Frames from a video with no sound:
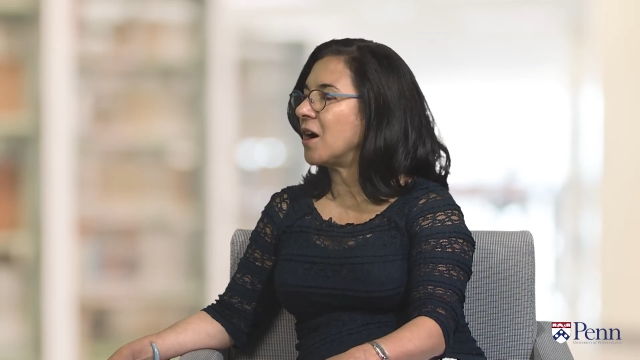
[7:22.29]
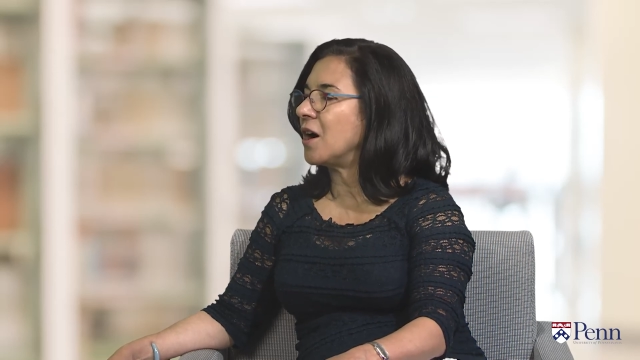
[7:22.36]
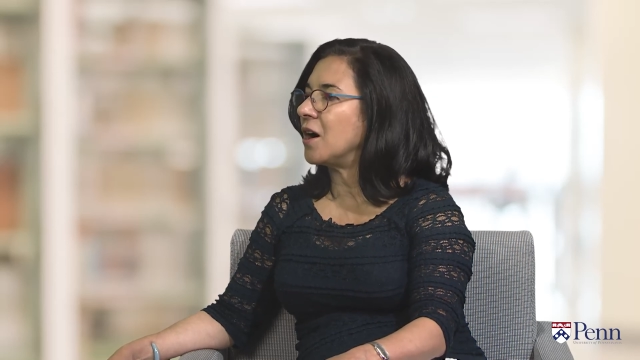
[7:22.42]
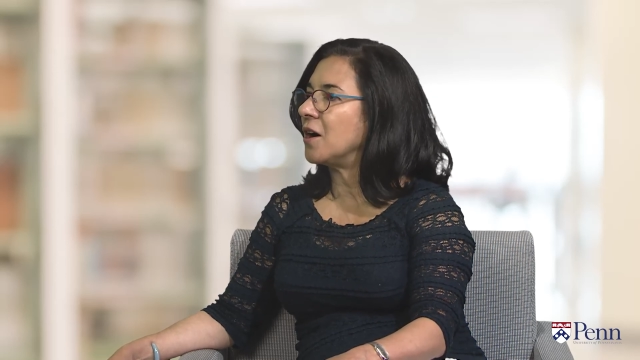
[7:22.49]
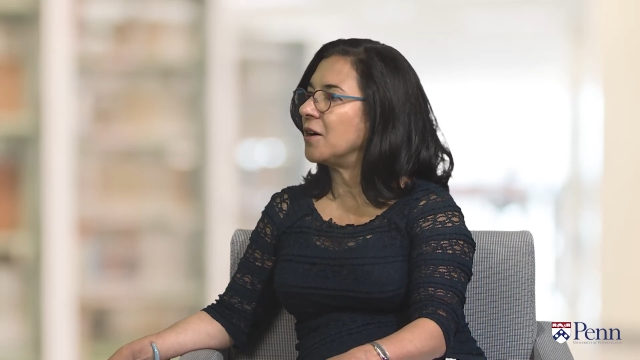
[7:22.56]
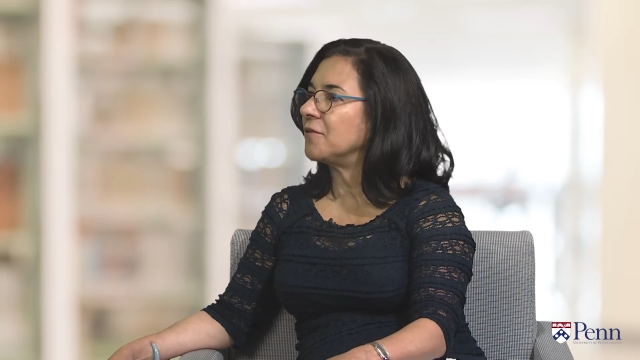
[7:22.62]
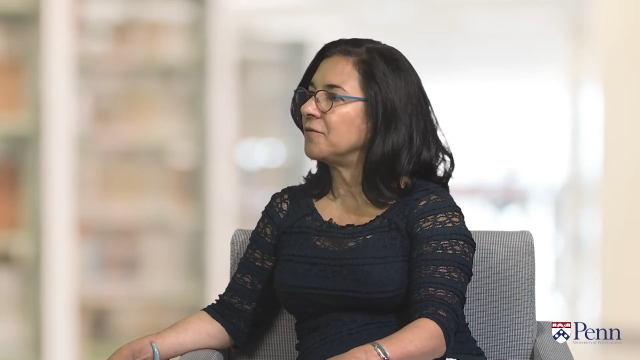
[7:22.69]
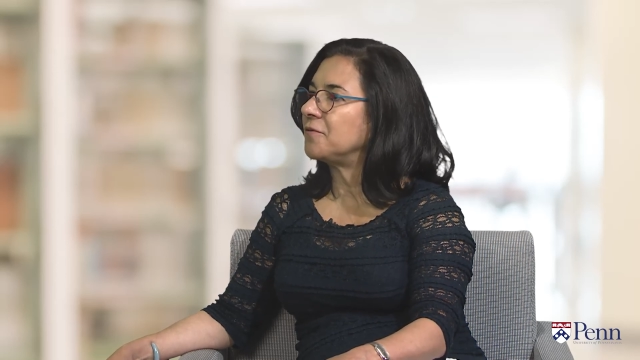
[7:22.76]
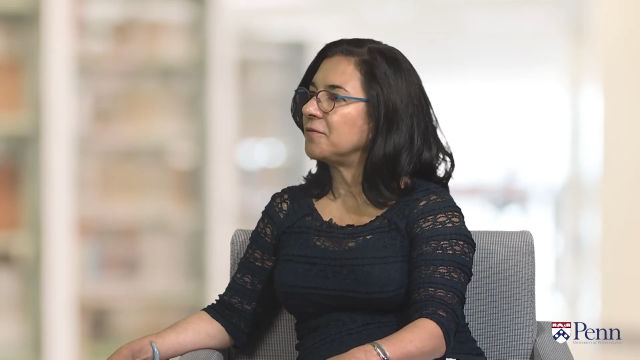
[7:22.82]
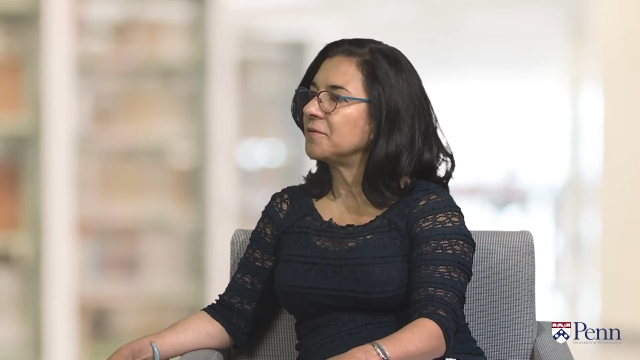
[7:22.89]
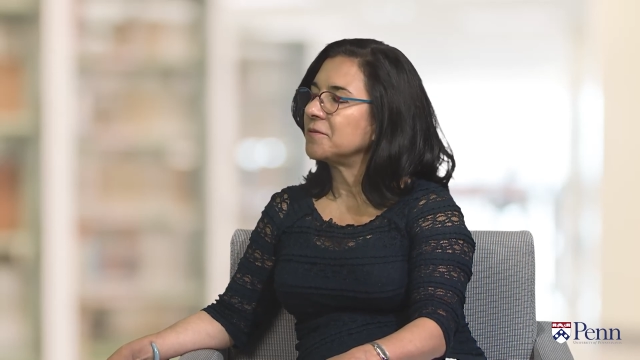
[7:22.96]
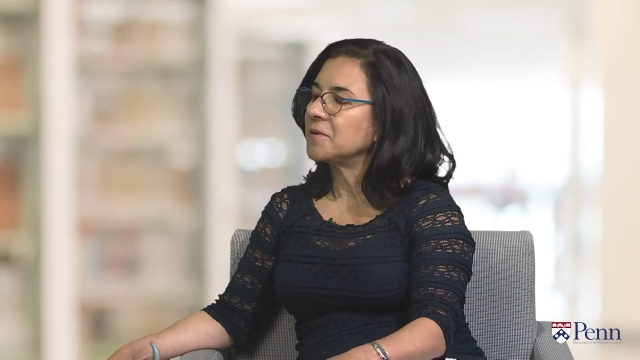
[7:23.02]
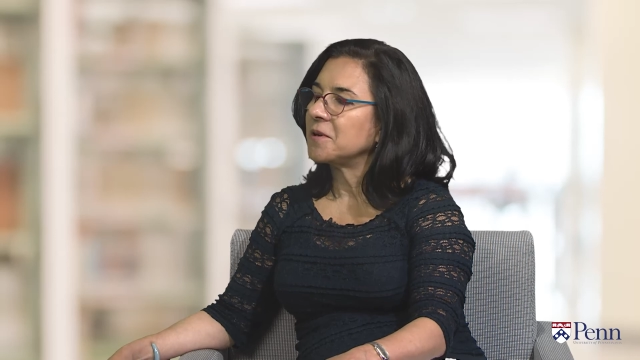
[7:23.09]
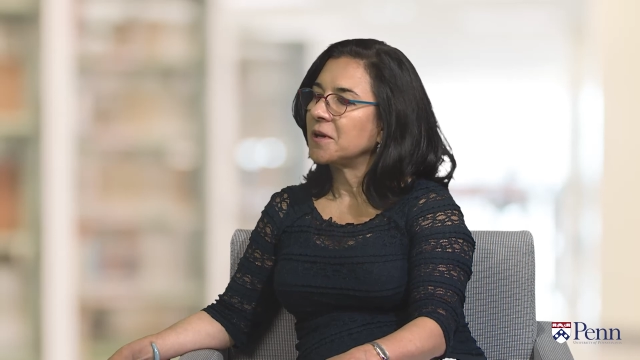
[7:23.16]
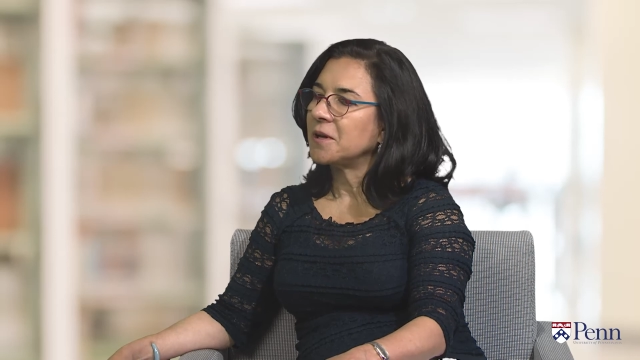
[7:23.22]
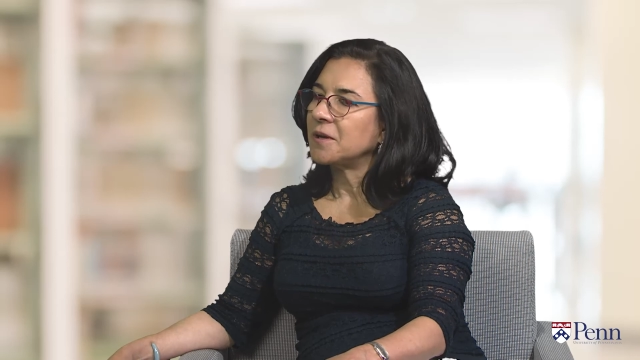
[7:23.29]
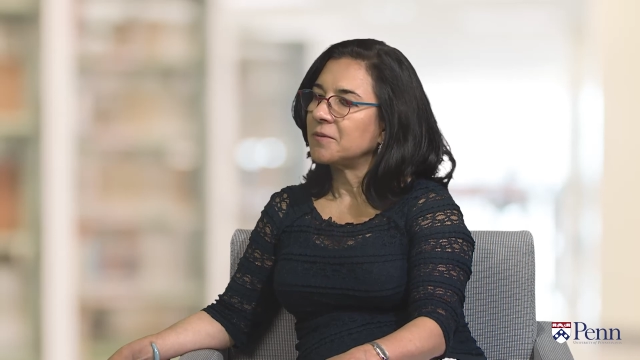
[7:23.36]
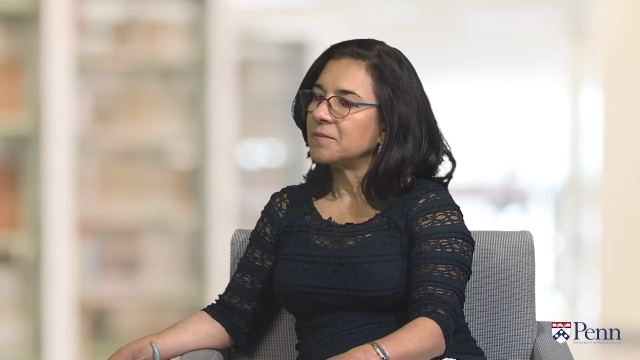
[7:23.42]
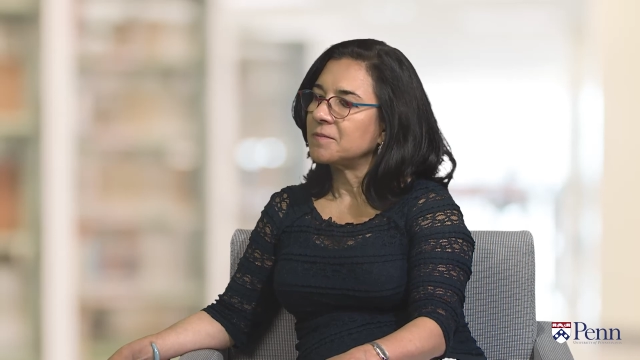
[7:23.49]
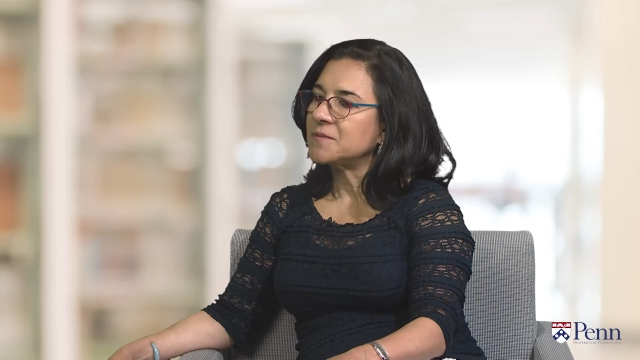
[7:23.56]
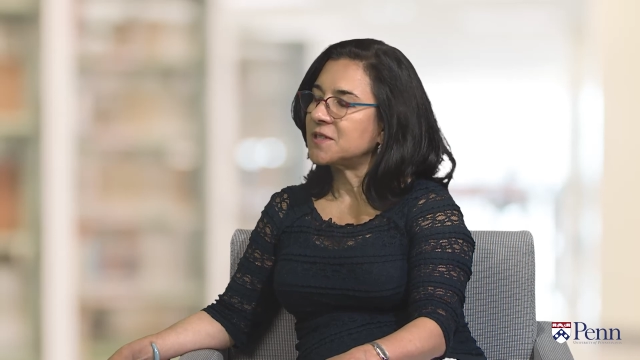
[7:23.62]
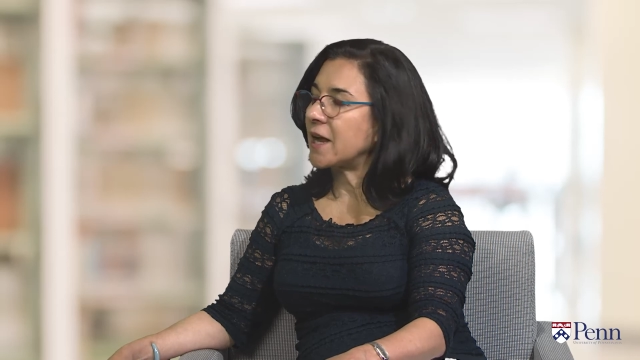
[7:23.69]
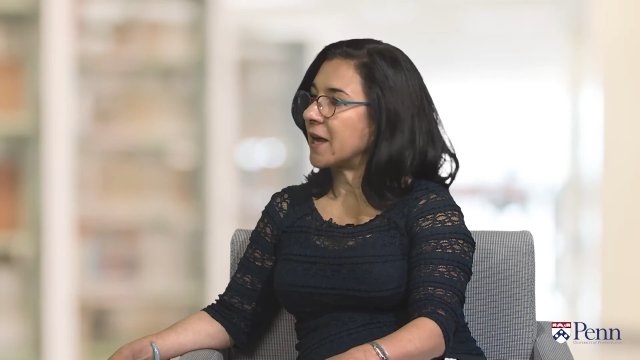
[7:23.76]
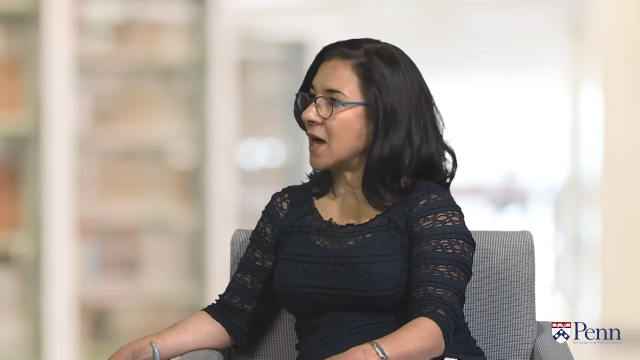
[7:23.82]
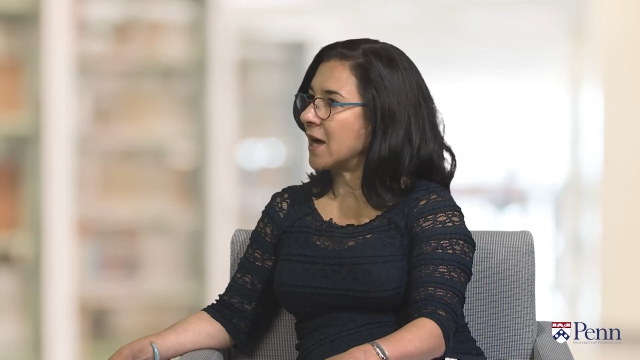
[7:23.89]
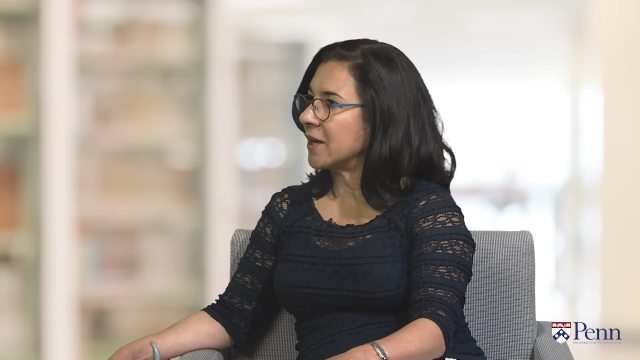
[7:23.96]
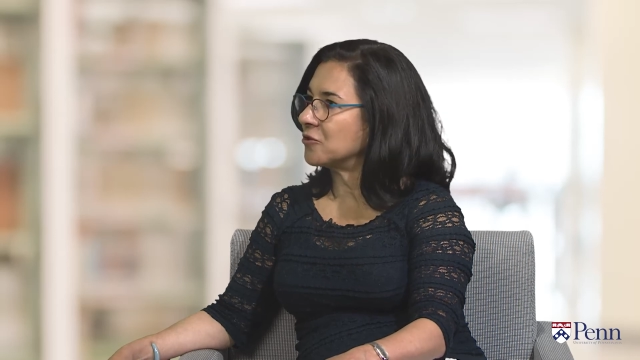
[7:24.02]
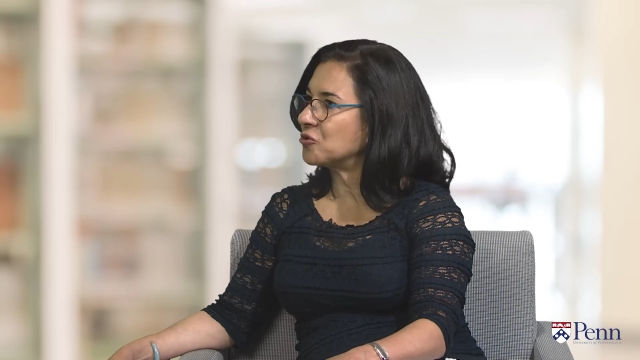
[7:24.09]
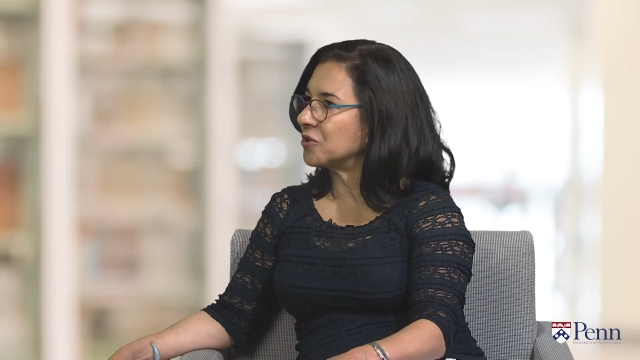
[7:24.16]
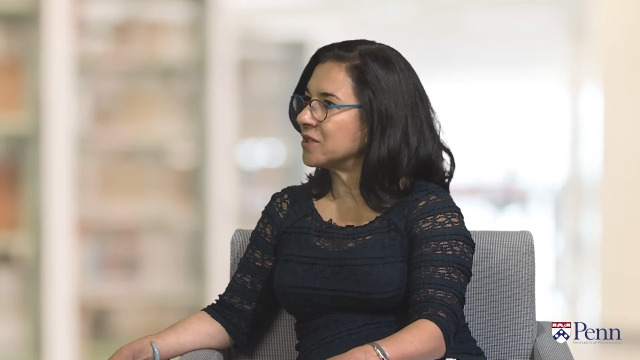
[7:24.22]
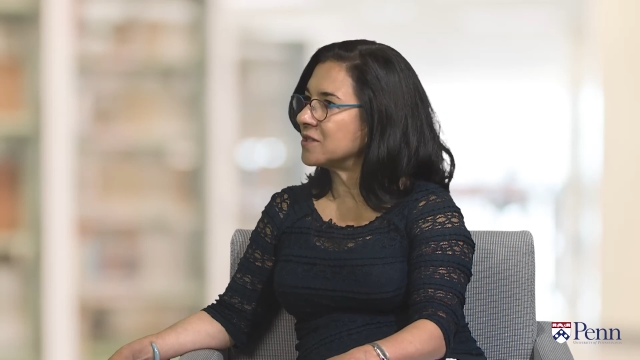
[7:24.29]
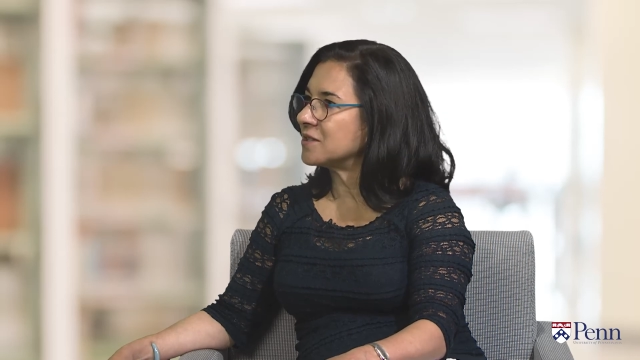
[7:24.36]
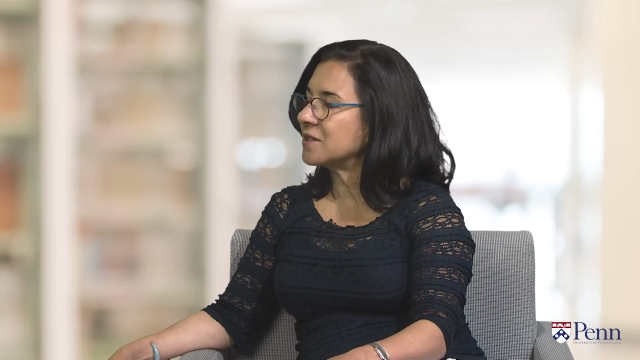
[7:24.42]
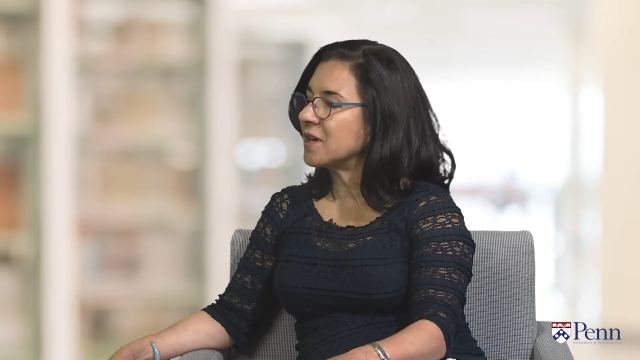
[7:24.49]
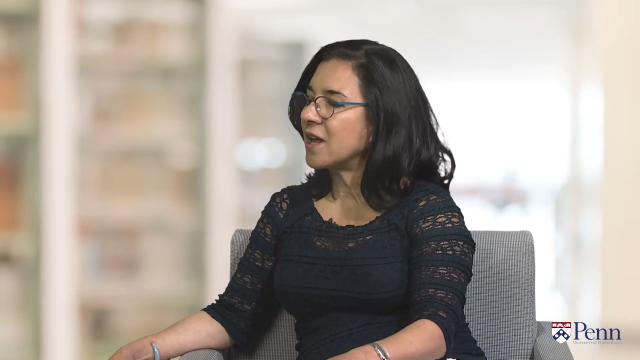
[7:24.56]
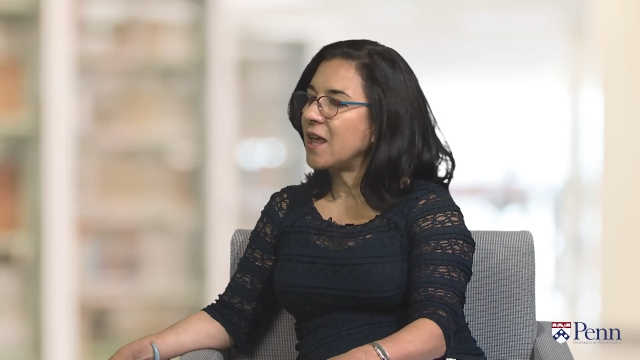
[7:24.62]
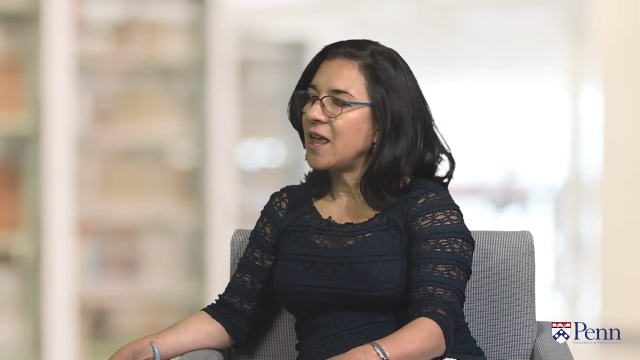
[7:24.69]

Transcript: of psychiatrists.